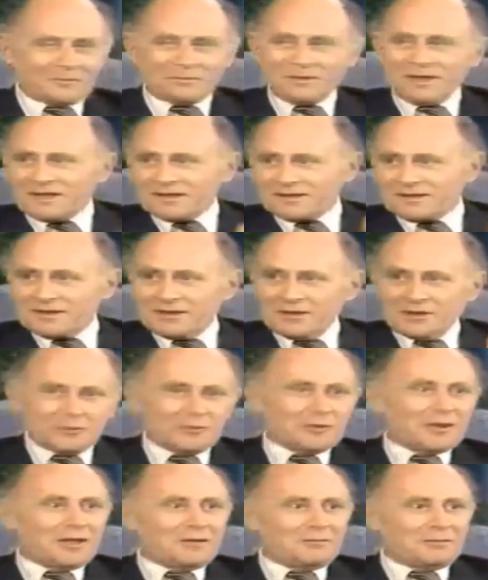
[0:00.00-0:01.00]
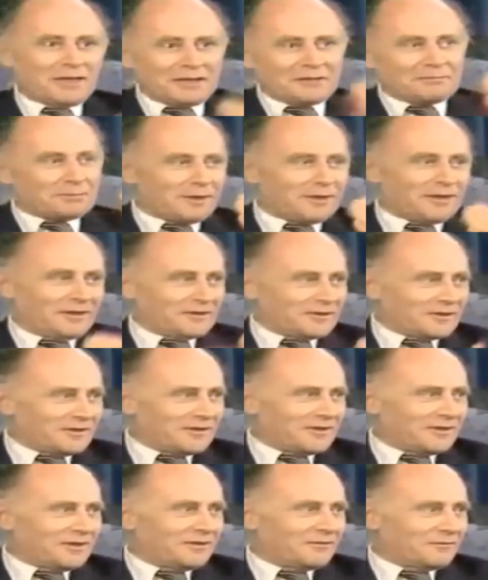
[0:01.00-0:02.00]
way back, you name any plant in
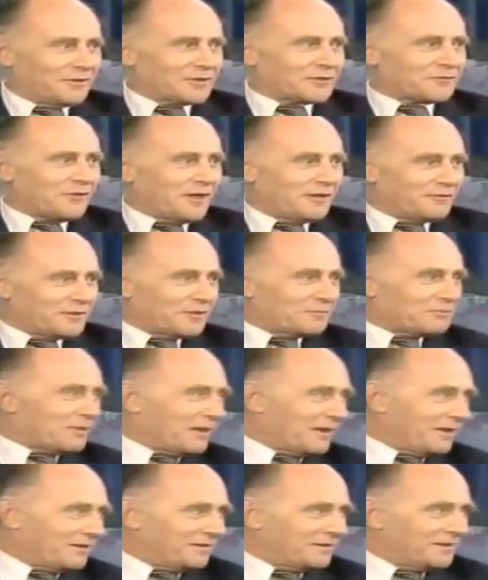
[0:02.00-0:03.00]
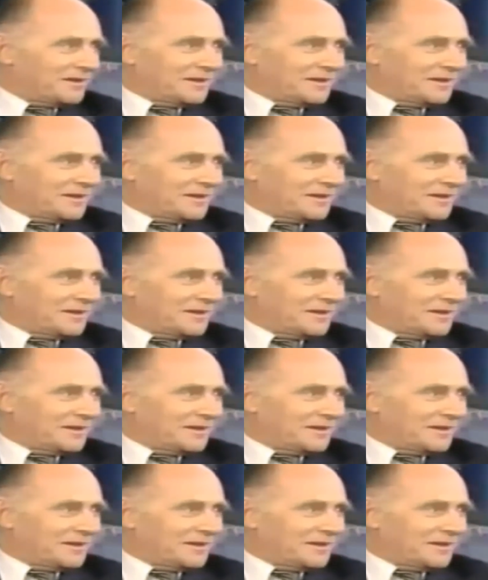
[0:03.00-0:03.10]
the first 5-year plan,